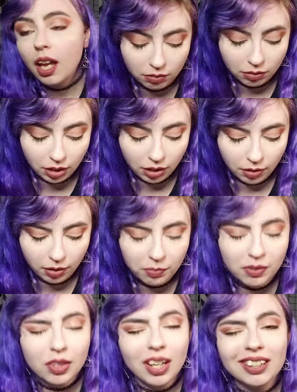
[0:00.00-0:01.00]
I'm
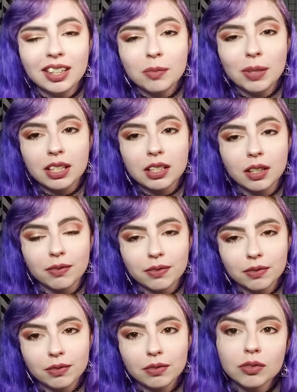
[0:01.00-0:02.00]
trying not to buy stuff
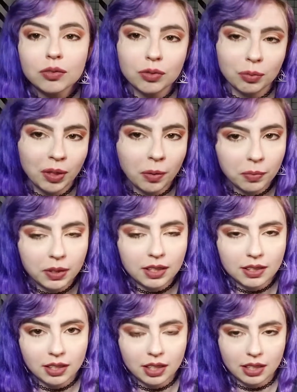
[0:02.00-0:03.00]
from companies
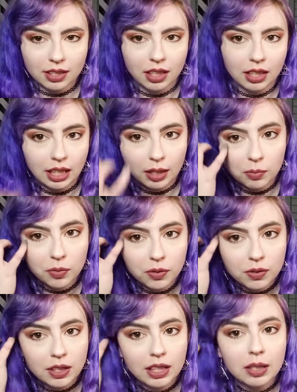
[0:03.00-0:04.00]
that test on animals
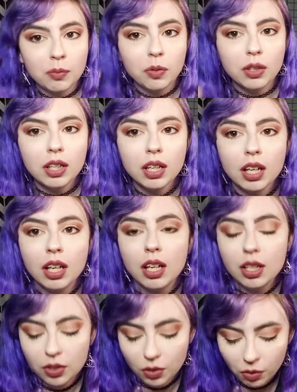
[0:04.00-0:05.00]
anymore,
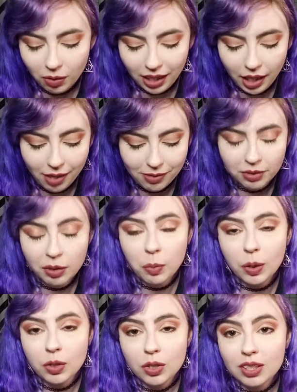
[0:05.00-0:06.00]
so I haven't
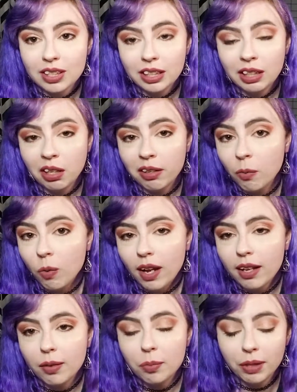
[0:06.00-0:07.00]
repurchased any in a
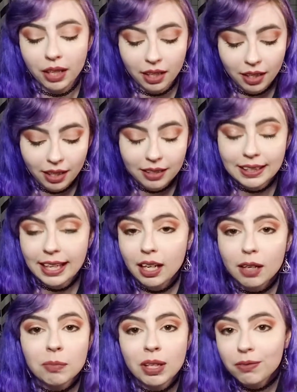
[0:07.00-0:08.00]
while, but they are
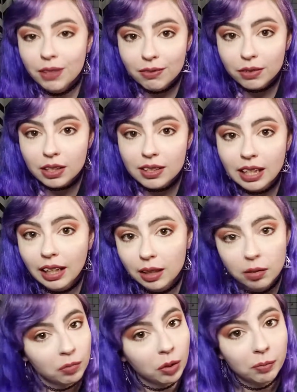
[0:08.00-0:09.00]
my favorites at the
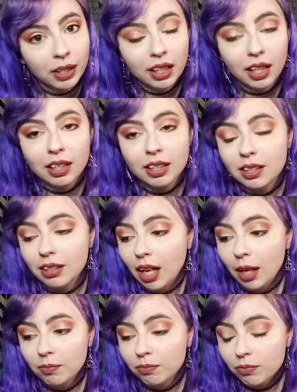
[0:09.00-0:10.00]
moment, and
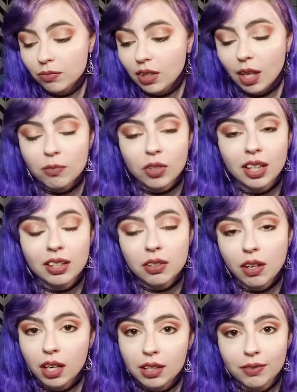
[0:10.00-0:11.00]
I'm trying so
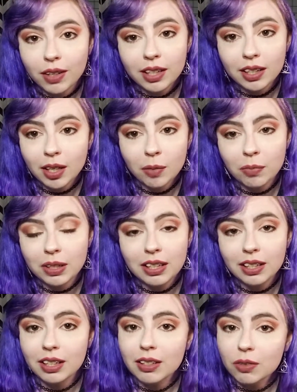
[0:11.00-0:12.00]
hard to find a company
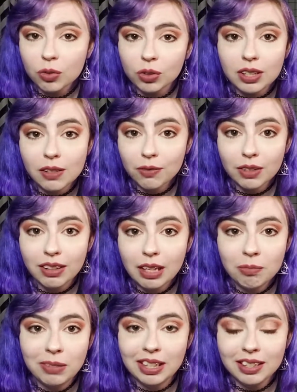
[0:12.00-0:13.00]
that is cruelty free, that
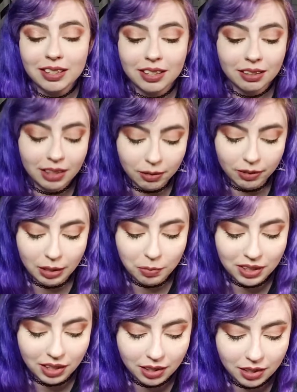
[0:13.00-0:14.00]
makes liquid
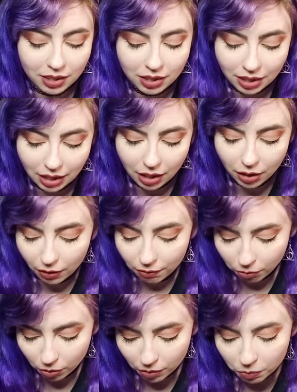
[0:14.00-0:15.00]
lipsticks that are
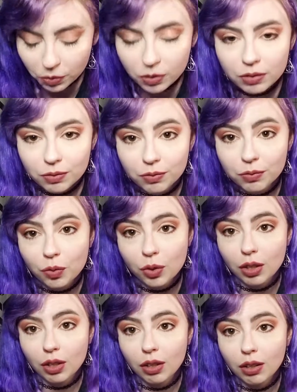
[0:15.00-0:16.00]
affordable
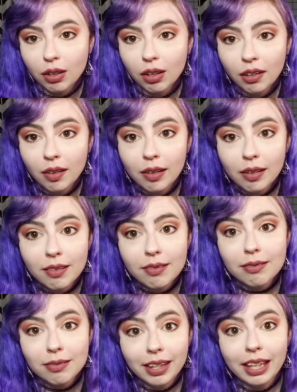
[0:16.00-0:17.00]
for
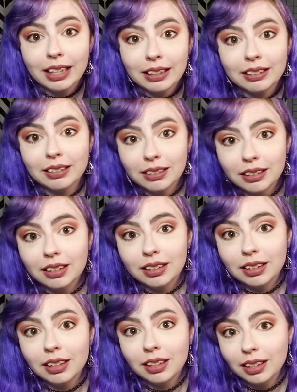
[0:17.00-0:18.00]
like
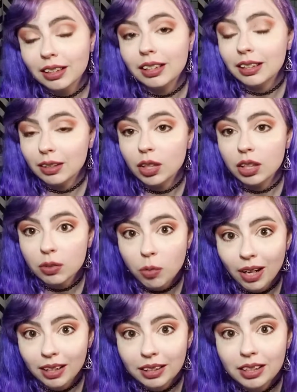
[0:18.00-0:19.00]
good
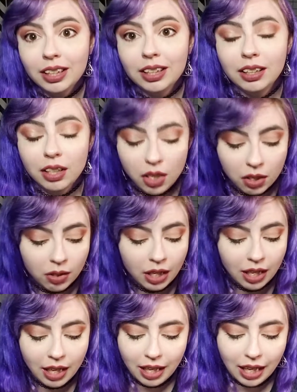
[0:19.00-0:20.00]
quality, you know?
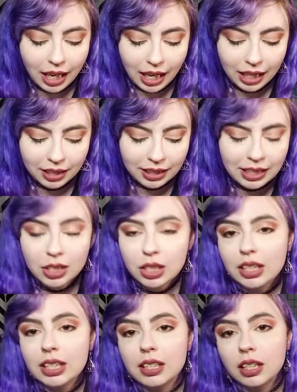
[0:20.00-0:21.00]
And these just
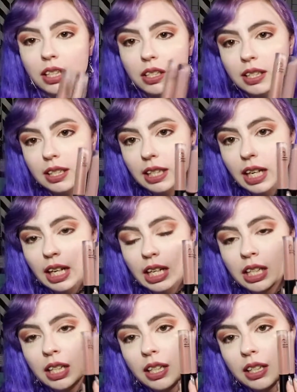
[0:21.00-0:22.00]
ain't
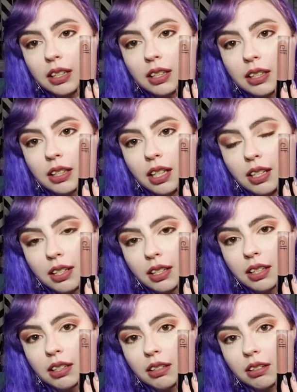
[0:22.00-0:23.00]
it, sis.